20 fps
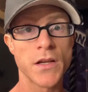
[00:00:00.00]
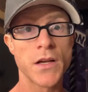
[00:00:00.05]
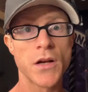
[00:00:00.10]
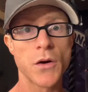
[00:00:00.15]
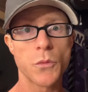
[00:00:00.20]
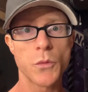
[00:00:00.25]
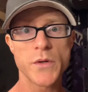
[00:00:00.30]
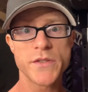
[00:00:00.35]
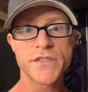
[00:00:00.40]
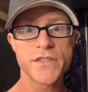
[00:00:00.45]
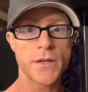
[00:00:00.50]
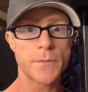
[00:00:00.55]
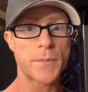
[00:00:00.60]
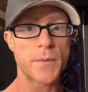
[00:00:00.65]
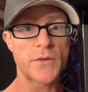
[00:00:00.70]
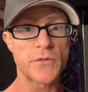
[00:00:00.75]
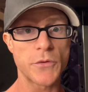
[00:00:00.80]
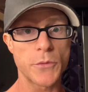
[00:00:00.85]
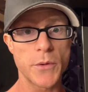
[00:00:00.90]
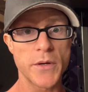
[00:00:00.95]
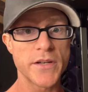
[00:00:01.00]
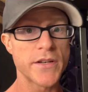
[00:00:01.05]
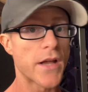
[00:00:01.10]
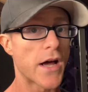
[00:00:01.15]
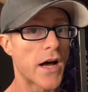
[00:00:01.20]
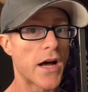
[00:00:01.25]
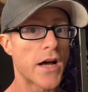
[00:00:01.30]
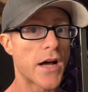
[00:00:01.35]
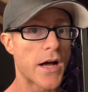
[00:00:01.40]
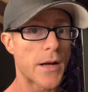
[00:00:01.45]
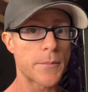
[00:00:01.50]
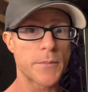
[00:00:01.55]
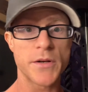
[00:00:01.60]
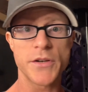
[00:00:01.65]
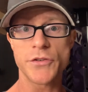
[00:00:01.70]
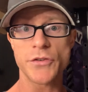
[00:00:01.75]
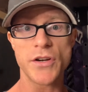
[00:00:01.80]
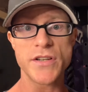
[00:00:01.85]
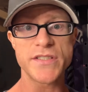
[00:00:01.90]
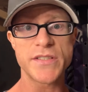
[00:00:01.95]
What's up, everyone? I'm going
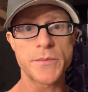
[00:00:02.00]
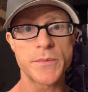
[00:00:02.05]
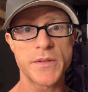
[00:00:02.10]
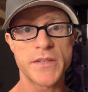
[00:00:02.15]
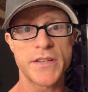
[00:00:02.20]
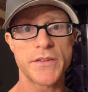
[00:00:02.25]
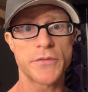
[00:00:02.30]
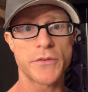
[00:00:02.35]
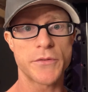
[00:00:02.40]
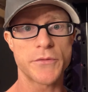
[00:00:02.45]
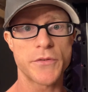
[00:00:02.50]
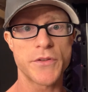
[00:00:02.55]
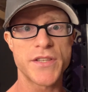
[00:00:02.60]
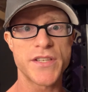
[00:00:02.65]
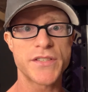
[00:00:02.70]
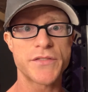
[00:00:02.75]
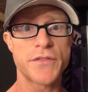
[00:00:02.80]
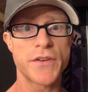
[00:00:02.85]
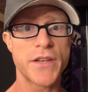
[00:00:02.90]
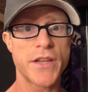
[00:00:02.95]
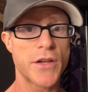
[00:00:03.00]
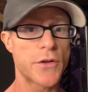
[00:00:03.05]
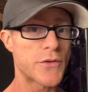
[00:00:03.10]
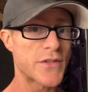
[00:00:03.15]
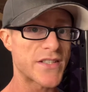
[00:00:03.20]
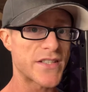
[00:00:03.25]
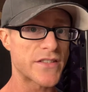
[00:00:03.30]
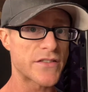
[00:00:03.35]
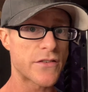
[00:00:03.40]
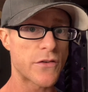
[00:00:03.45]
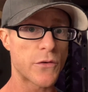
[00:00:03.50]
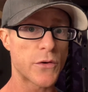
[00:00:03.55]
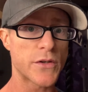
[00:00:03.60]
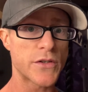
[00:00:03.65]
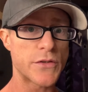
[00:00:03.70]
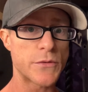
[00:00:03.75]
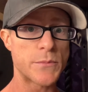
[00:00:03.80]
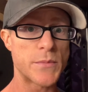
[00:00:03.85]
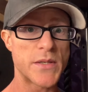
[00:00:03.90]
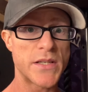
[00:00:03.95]
to try something different for this video. This is going
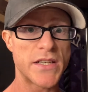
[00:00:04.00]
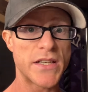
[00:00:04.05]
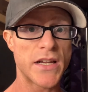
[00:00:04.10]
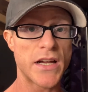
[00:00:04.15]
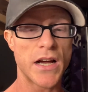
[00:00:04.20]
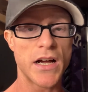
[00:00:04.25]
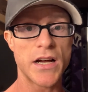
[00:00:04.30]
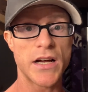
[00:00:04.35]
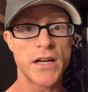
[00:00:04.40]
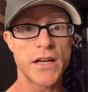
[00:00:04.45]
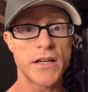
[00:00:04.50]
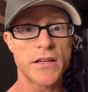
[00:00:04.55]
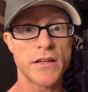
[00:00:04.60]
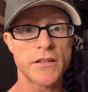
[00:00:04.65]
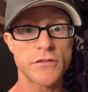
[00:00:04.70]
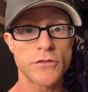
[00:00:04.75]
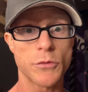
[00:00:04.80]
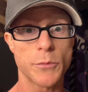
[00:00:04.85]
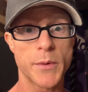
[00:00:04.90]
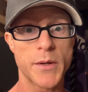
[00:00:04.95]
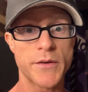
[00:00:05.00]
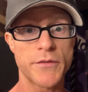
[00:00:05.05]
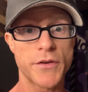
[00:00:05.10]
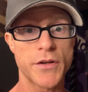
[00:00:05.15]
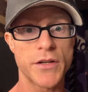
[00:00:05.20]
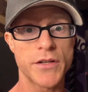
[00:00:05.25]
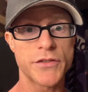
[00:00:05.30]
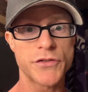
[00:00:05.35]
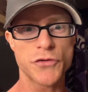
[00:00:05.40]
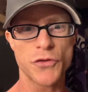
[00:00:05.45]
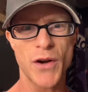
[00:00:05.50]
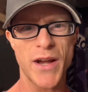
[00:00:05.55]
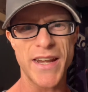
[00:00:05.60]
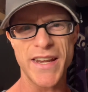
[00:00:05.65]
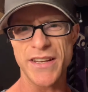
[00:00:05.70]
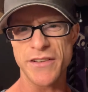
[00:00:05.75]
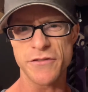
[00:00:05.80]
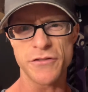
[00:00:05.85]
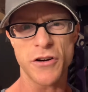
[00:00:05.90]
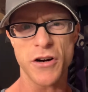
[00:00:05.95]
to be a little bit of a
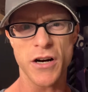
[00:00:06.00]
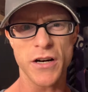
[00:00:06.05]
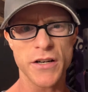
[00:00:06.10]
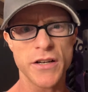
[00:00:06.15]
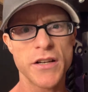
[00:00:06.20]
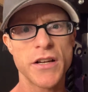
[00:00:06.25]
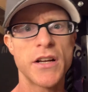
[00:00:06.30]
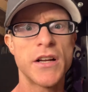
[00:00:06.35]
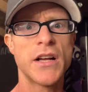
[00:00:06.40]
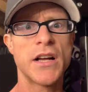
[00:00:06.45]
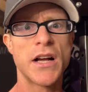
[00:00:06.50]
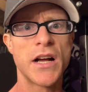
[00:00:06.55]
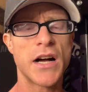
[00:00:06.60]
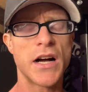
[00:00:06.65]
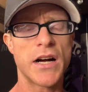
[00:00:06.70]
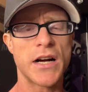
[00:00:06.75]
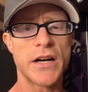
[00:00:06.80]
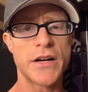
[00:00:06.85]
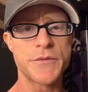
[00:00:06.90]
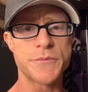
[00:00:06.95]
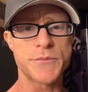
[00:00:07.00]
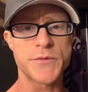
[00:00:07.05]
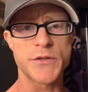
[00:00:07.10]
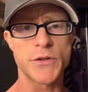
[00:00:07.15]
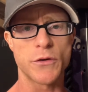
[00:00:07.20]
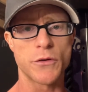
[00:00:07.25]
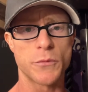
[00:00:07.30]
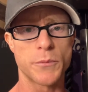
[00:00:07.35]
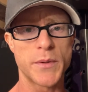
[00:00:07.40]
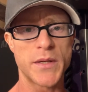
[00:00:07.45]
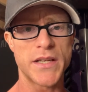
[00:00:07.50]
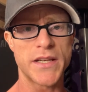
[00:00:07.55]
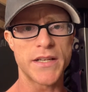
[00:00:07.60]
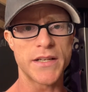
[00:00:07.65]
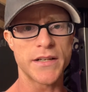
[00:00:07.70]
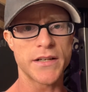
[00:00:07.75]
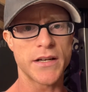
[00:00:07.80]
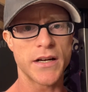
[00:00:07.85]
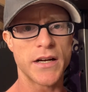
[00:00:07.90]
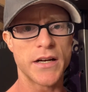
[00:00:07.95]
training vlog. So it'll
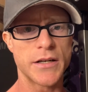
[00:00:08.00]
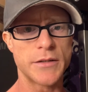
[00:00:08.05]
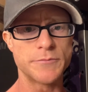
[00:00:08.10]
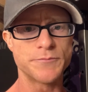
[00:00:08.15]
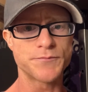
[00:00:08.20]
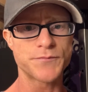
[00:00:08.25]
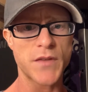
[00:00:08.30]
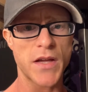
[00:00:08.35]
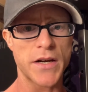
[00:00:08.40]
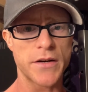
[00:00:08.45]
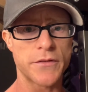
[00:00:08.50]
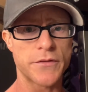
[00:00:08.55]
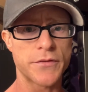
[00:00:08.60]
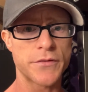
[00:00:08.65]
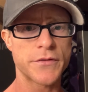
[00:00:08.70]
be kind of